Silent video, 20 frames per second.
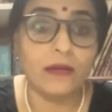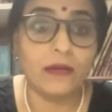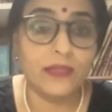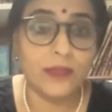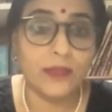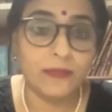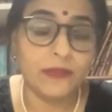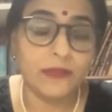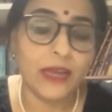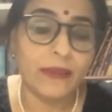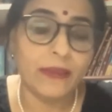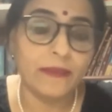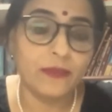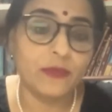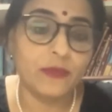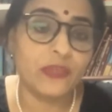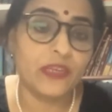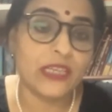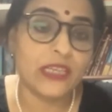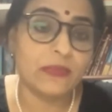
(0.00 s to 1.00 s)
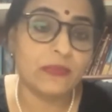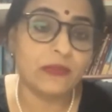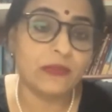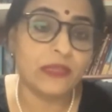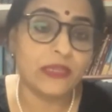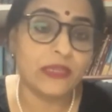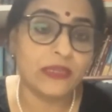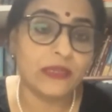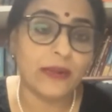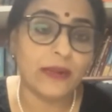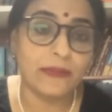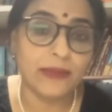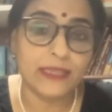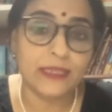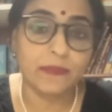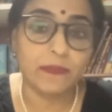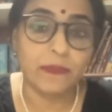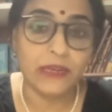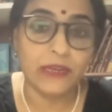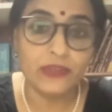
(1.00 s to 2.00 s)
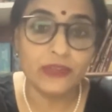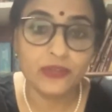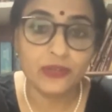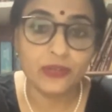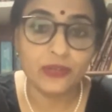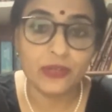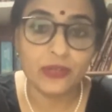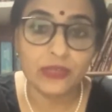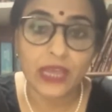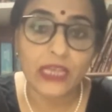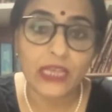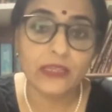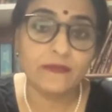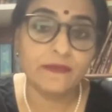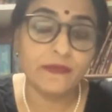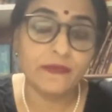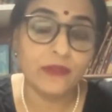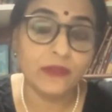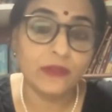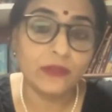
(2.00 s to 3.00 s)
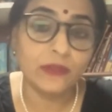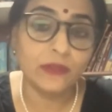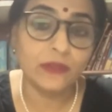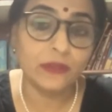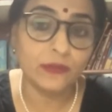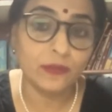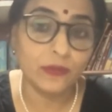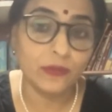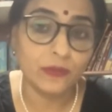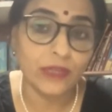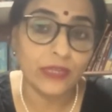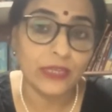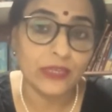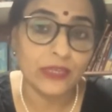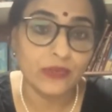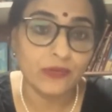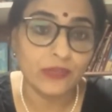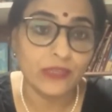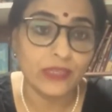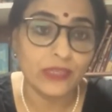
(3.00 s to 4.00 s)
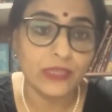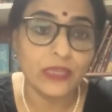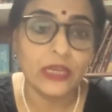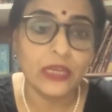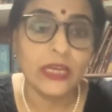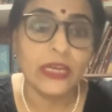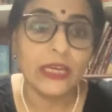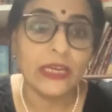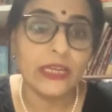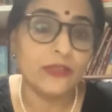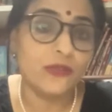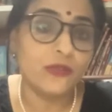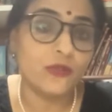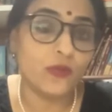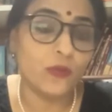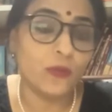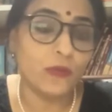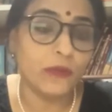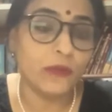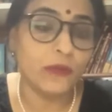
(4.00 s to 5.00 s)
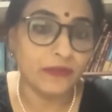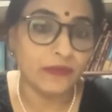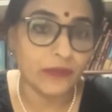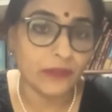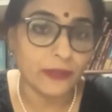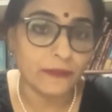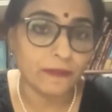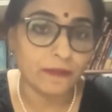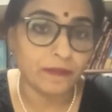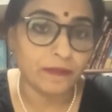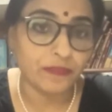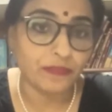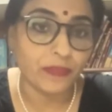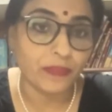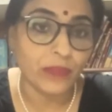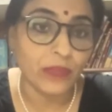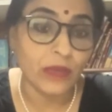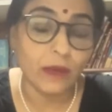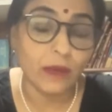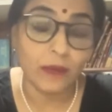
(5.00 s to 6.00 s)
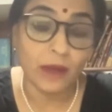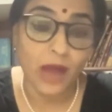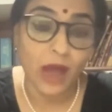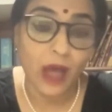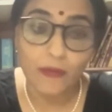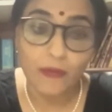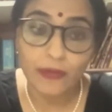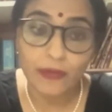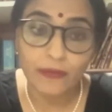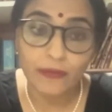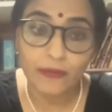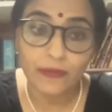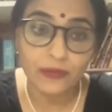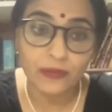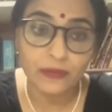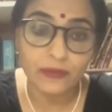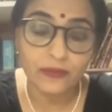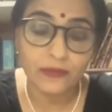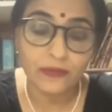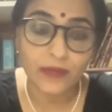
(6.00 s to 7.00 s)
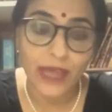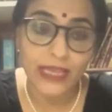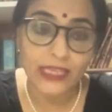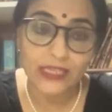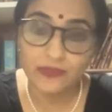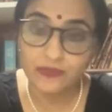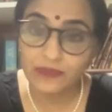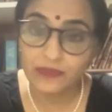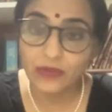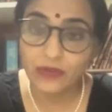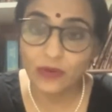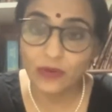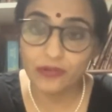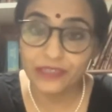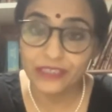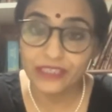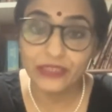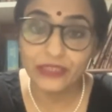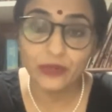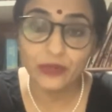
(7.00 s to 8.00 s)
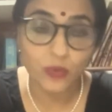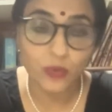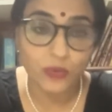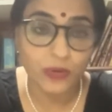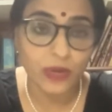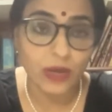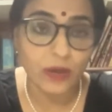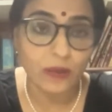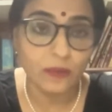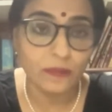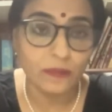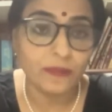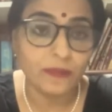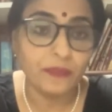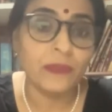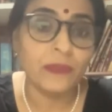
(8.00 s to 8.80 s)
sometimes which has been described as pensions, has further thrown the histories into oblivion. However, as we already know now,